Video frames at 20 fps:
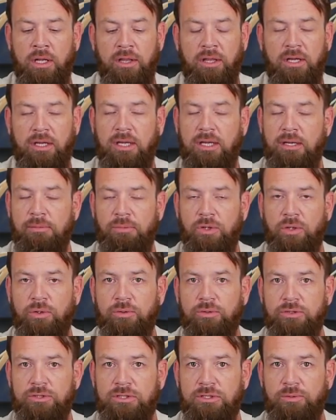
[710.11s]
the
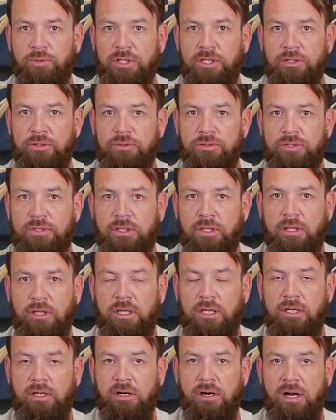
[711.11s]
chemicals that we use to
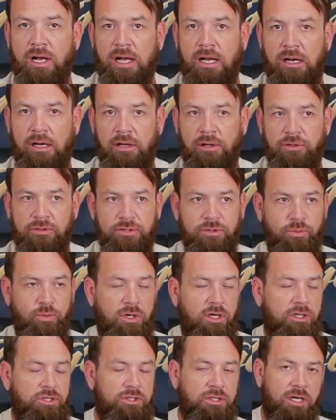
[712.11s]
clean our house,
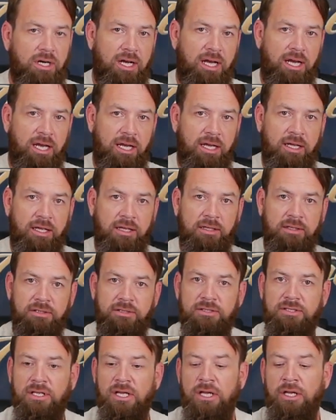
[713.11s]
wash our
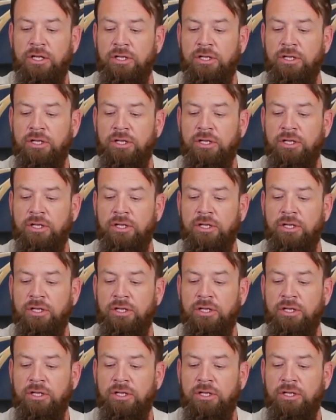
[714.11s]
hands,